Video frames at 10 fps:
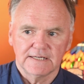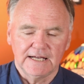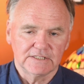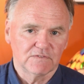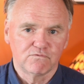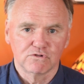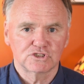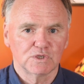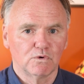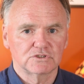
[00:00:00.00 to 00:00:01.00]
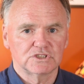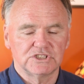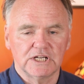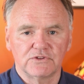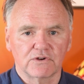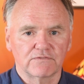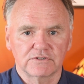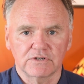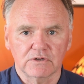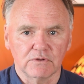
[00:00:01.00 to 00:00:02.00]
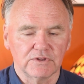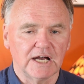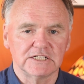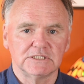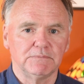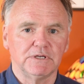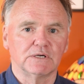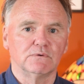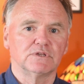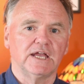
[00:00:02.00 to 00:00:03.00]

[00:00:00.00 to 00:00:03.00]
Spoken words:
is the force towards the centre of the circle, and that has to be equal to